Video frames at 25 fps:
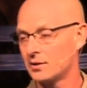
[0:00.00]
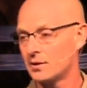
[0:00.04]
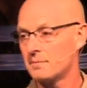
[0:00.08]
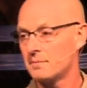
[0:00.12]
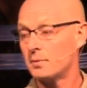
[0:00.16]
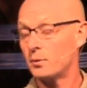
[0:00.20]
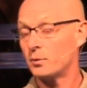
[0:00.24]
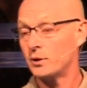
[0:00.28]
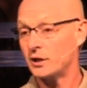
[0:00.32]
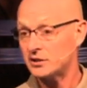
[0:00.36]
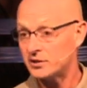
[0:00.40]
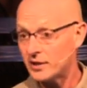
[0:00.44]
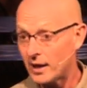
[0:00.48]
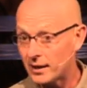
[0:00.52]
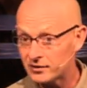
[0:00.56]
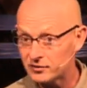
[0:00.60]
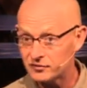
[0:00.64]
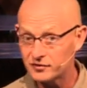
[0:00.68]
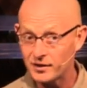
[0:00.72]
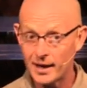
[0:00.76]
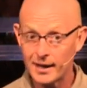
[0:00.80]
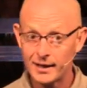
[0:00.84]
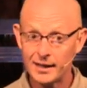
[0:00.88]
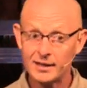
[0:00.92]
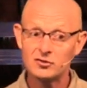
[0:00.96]
But when He does
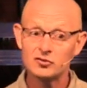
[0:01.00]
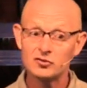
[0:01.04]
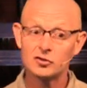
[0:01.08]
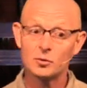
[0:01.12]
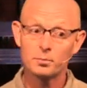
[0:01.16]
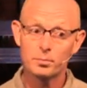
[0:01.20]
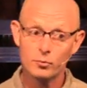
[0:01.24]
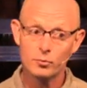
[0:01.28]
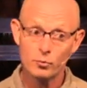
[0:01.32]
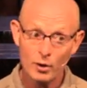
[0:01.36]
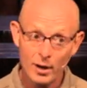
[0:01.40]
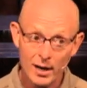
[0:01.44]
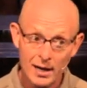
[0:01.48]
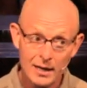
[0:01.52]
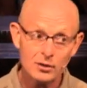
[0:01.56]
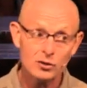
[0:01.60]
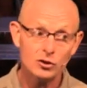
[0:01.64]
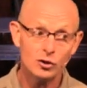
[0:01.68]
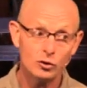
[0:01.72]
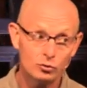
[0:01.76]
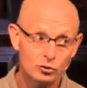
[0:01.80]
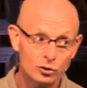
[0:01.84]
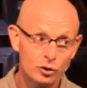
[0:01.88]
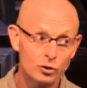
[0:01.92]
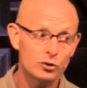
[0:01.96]
that, it's to bring
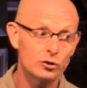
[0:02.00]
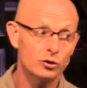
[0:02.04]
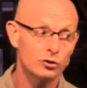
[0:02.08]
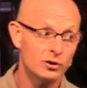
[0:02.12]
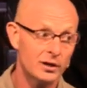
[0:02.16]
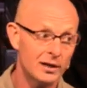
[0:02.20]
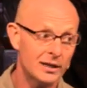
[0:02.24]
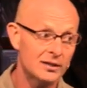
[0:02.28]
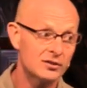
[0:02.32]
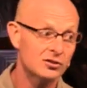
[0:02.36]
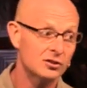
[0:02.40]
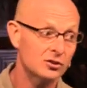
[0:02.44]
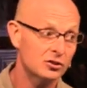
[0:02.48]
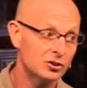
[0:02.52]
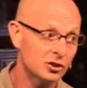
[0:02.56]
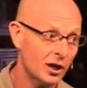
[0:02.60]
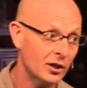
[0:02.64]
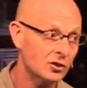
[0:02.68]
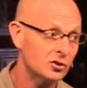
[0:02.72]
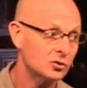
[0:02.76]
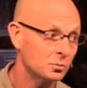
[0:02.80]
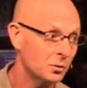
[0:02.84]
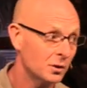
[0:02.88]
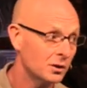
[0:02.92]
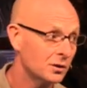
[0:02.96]
you to your knees in
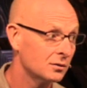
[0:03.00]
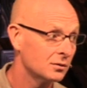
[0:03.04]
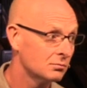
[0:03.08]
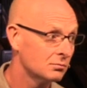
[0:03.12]
judgment.